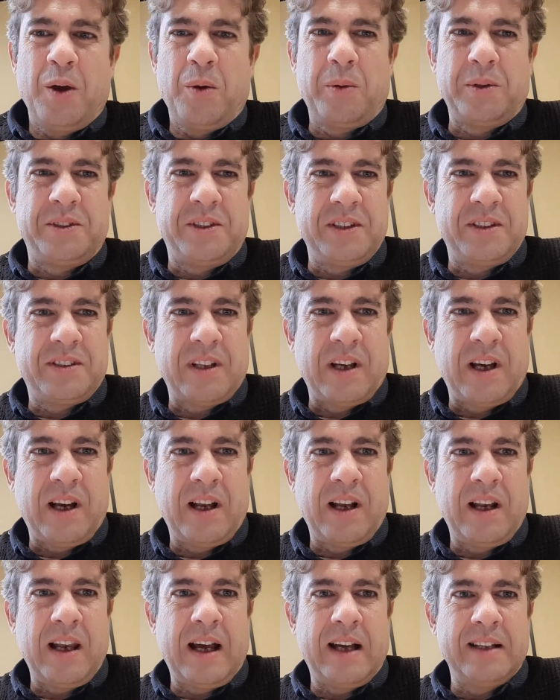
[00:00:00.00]
which is
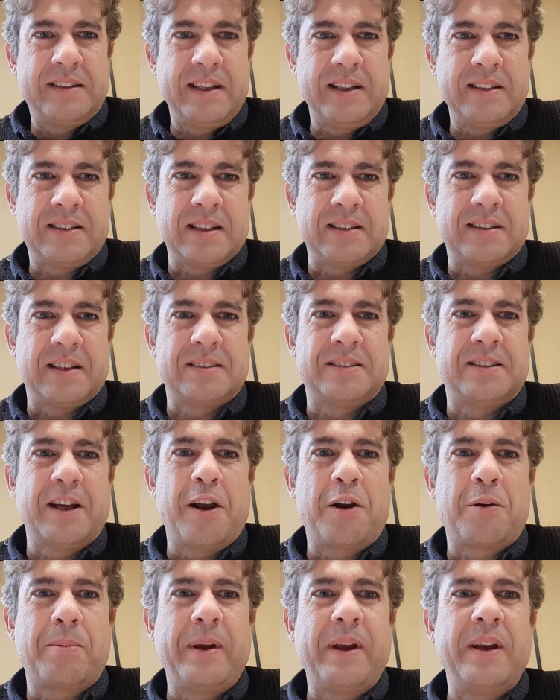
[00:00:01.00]
a lattice as a
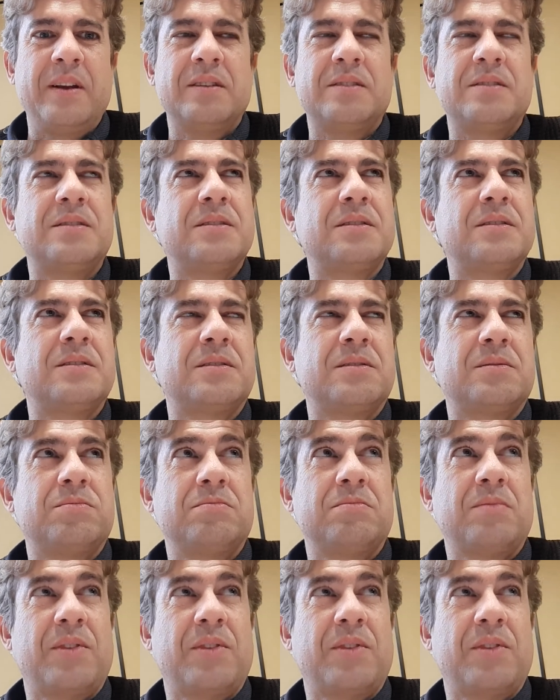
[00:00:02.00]
service.